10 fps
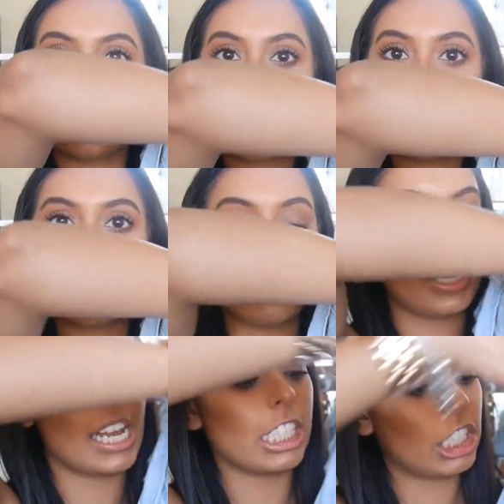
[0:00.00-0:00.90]
so you can put
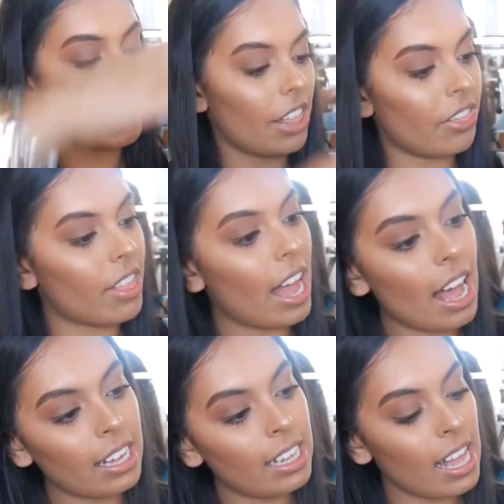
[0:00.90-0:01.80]
your shit in
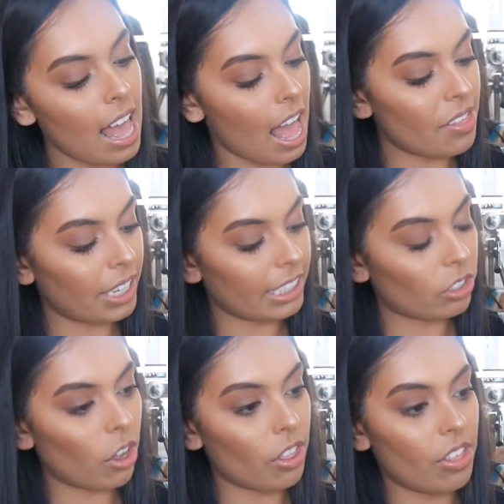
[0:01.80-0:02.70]
there and then it's
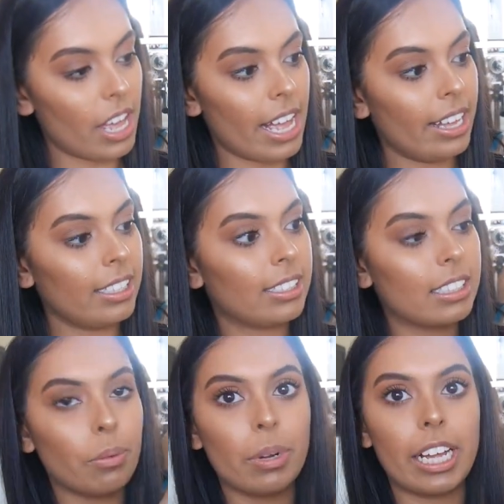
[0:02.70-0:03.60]
got
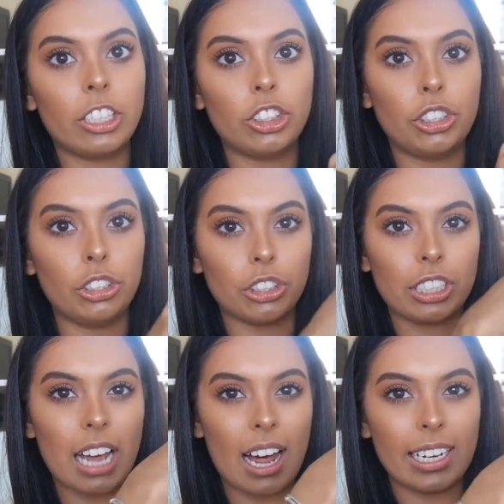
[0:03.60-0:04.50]
this which you
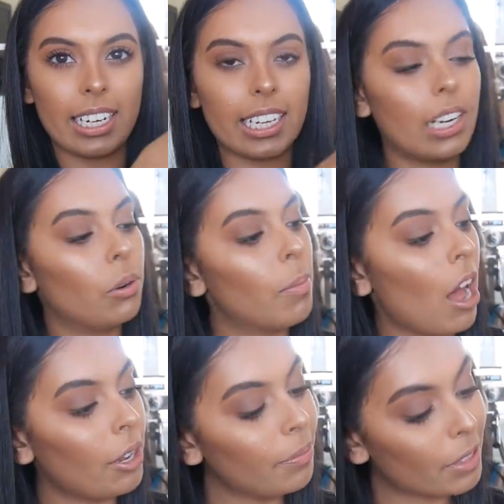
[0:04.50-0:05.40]
just tie in like a little
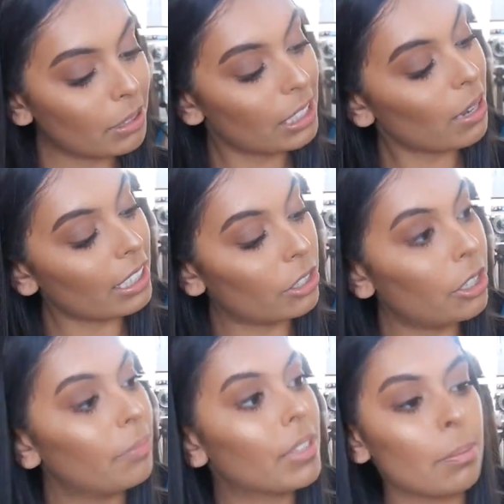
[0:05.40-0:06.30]
bow which is quite
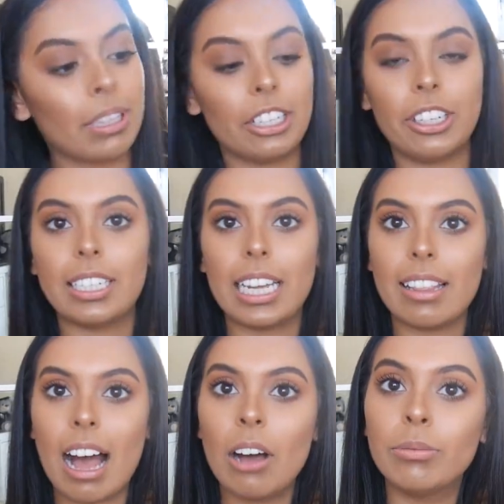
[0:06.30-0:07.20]
cute but then you can take
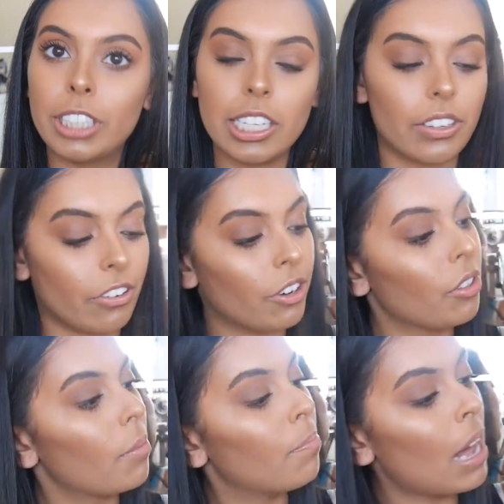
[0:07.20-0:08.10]
that out change it for
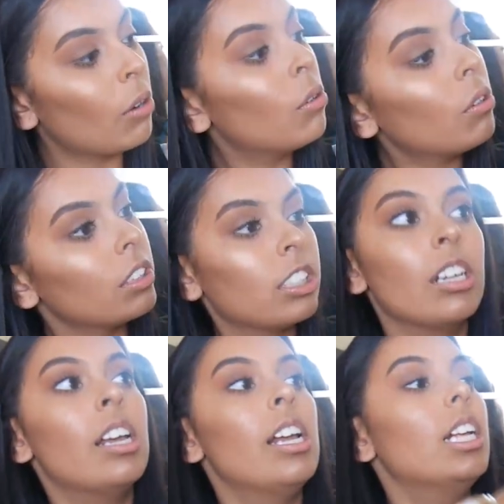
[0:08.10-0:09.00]
another belt
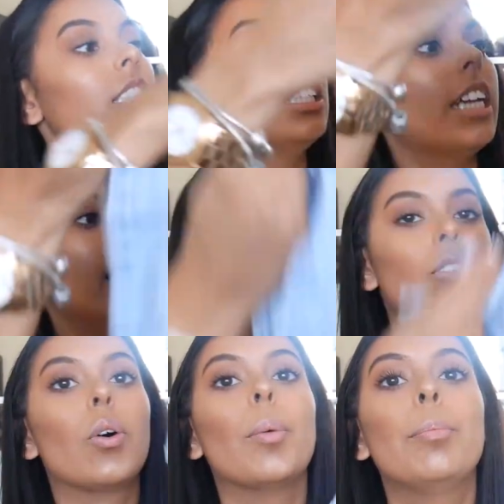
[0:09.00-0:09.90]
to
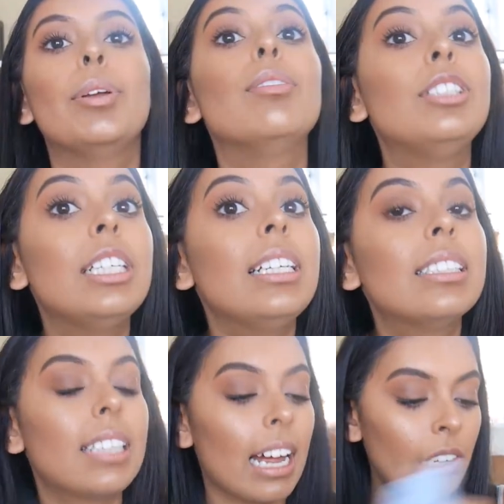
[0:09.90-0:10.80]
change up your jean
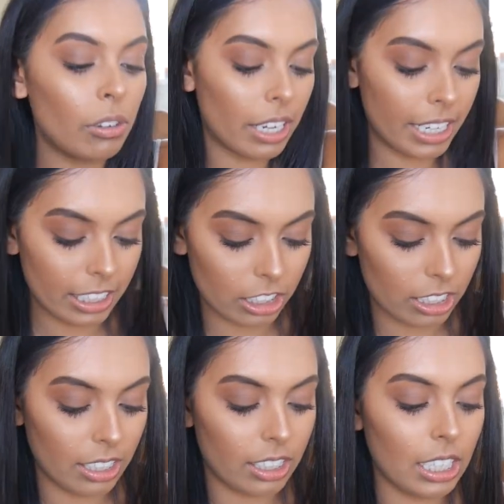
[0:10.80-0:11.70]
style and it's
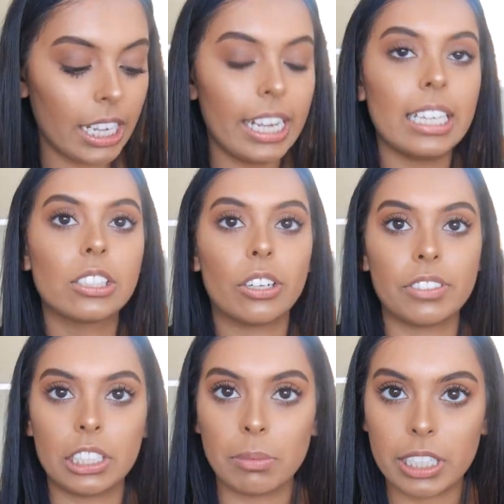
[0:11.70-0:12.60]
the
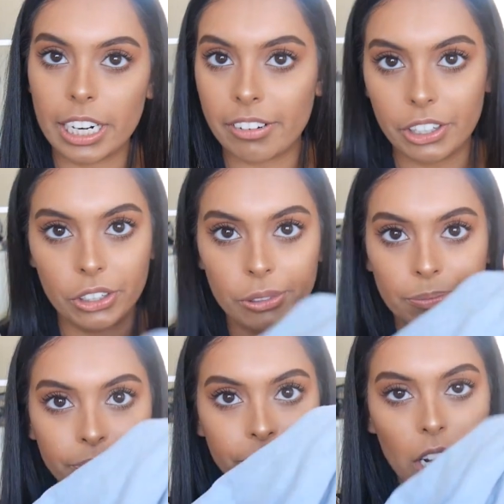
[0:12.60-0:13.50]
softest
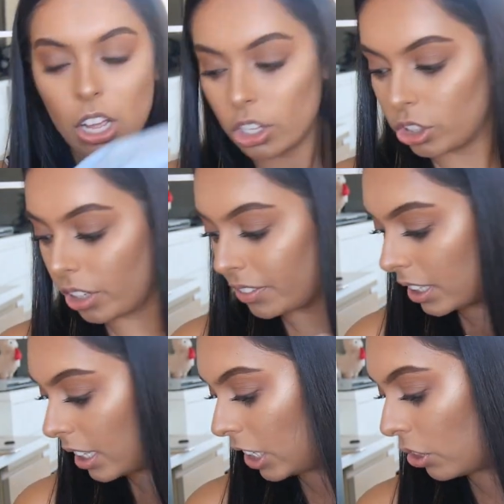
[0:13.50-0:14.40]
material
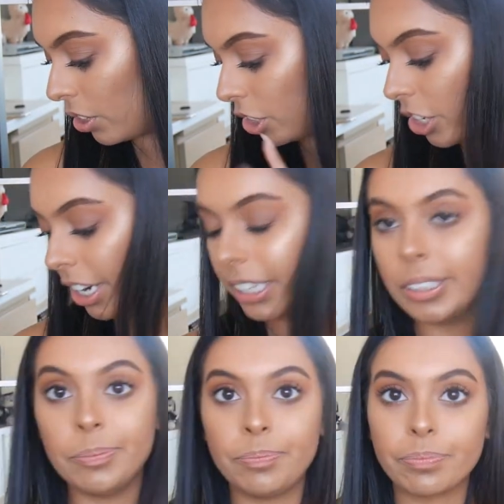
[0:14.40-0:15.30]
softer than the other
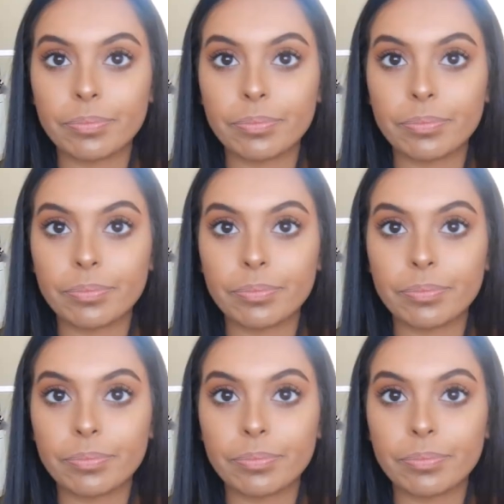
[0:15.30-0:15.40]
two